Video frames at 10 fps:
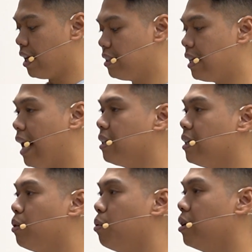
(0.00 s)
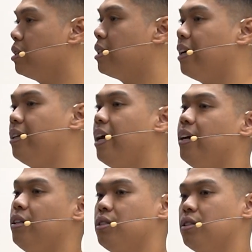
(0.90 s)
a talent was a
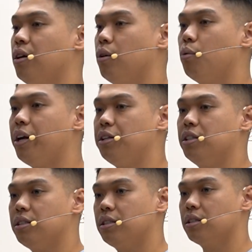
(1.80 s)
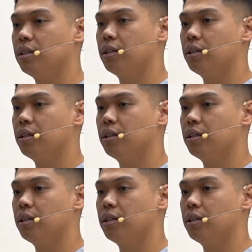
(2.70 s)
day's wages.